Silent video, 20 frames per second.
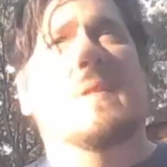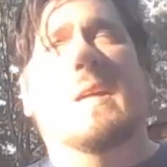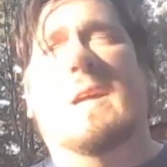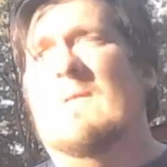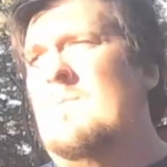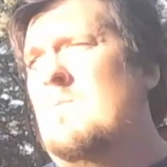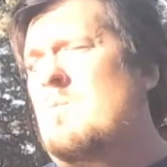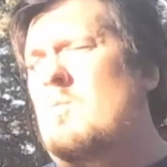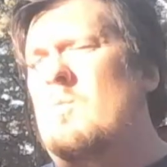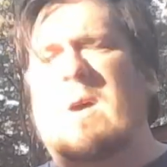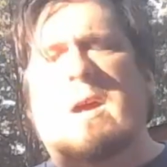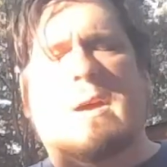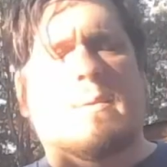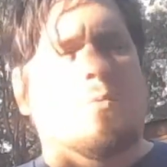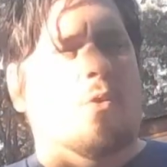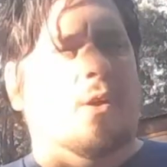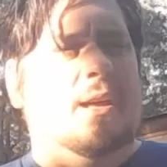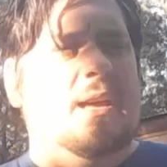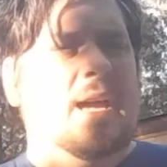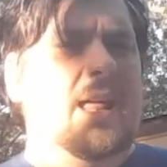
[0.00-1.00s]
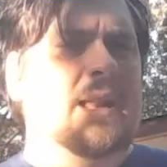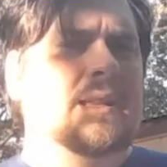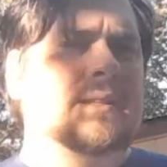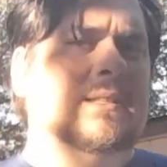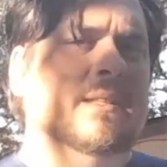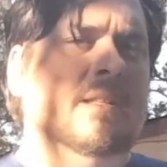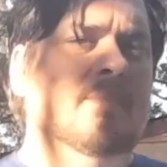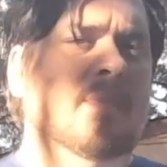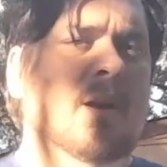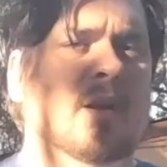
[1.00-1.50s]
They have way more cannons
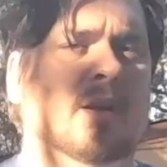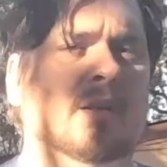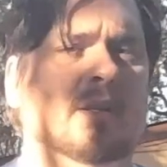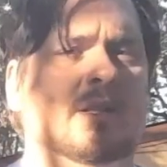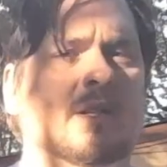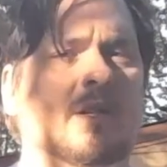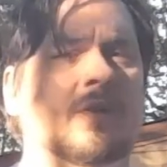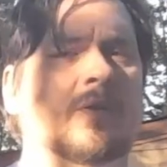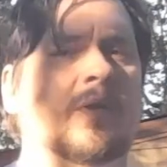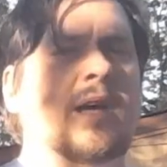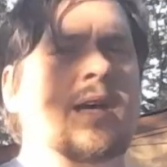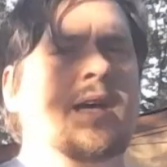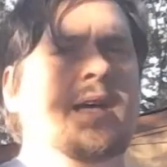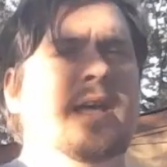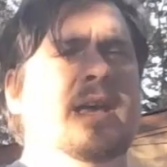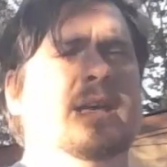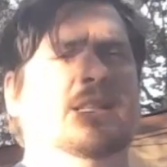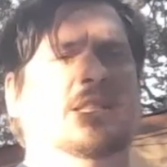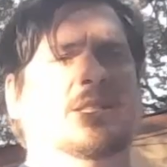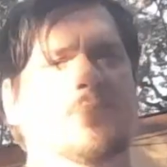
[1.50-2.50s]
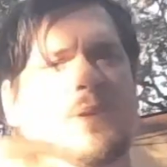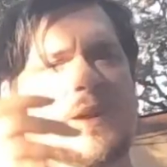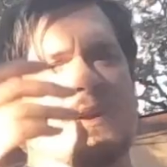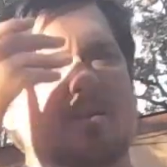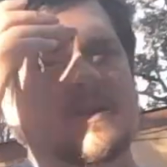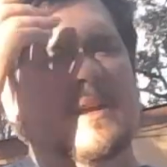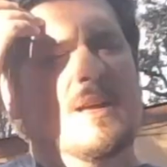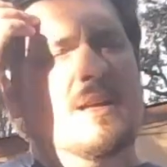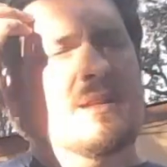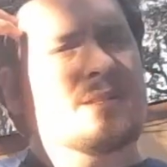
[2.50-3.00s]
than the Americans do.
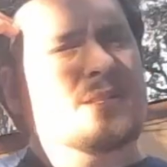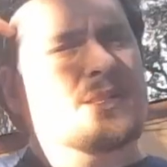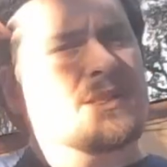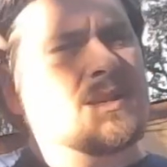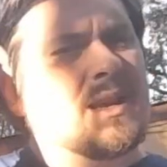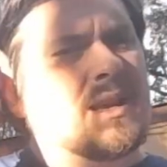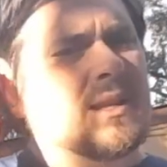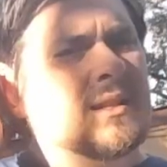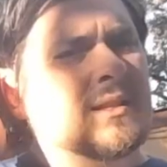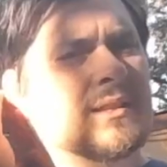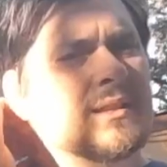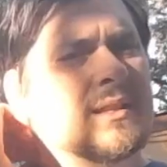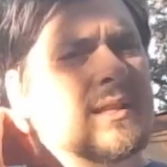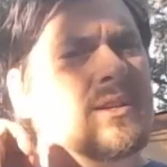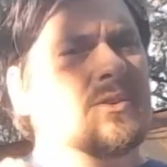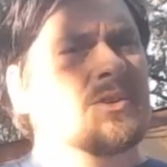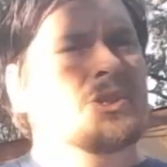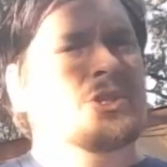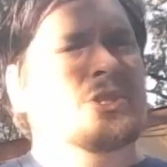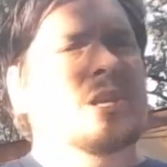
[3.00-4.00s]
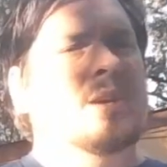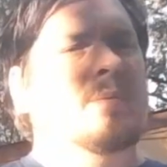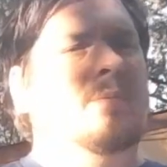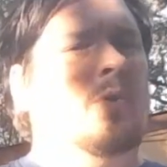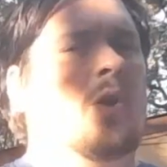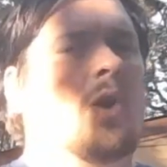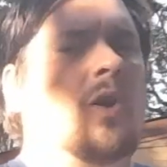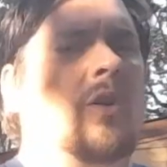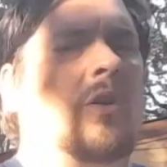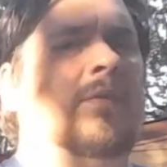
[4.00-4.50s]
Experience, leadership,
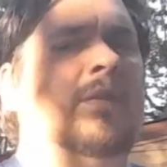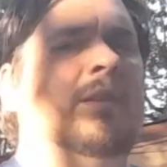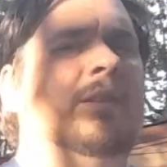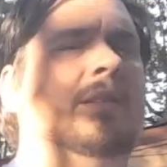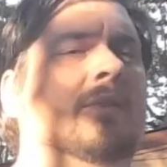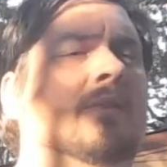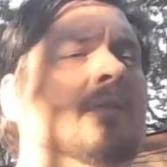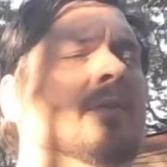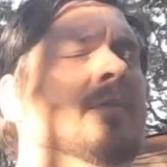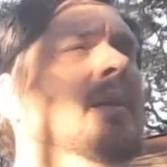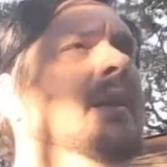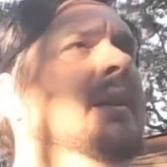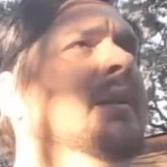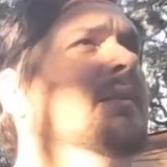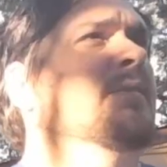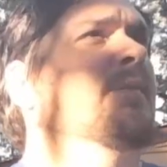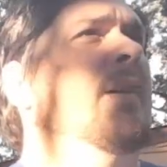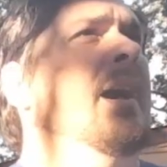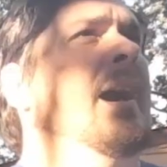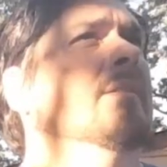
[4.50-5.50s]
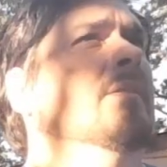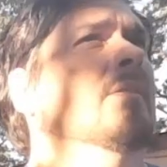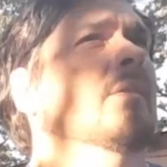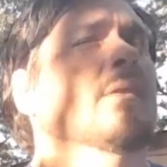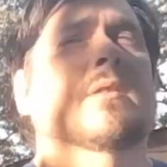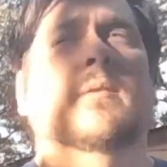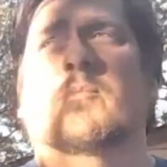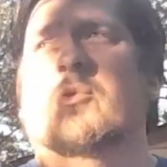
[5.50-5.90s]
all these different things factor in the